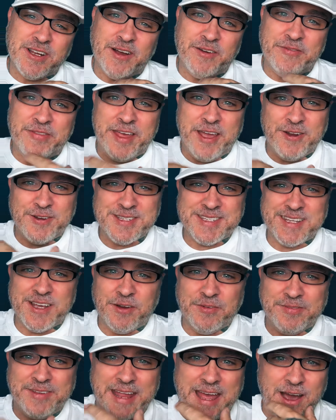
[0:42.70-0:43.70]
of their
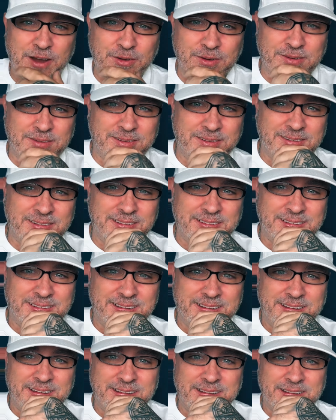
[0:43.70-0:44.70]
self-doubt,
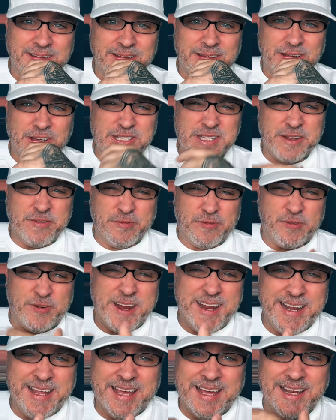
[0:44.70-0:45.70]
because they're
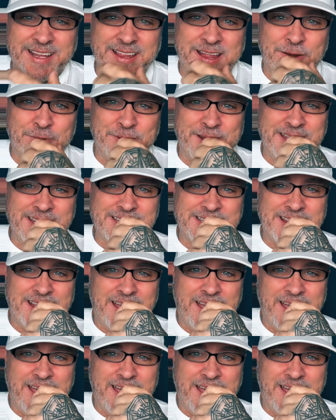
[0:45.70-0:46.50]
afraid to get in that race.